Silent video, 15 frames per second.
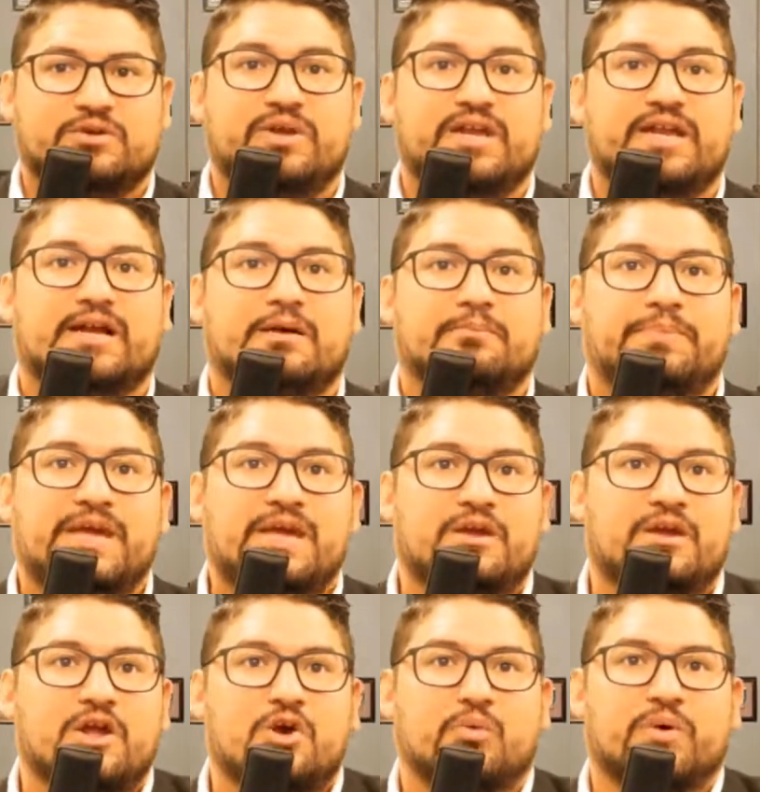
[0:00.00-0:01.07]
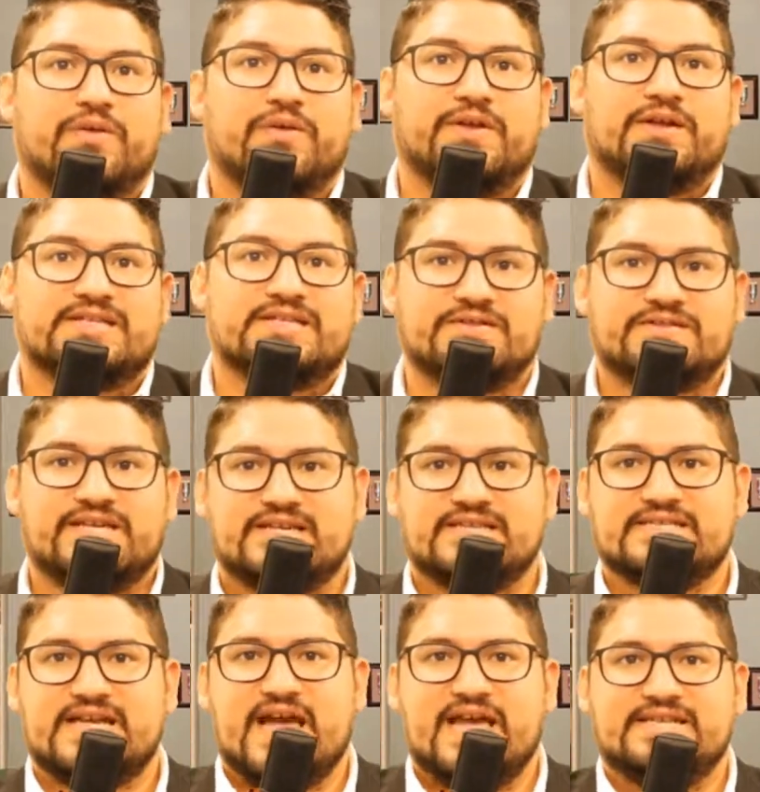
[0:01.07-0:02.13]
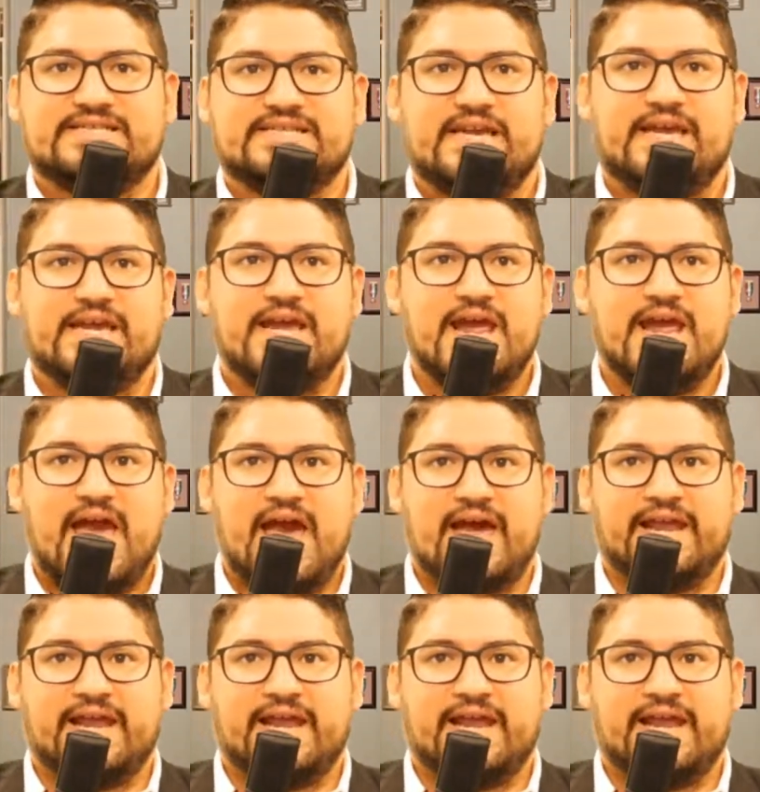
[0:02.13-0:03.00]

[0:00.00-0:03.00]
We need to compete with South Texas ISD and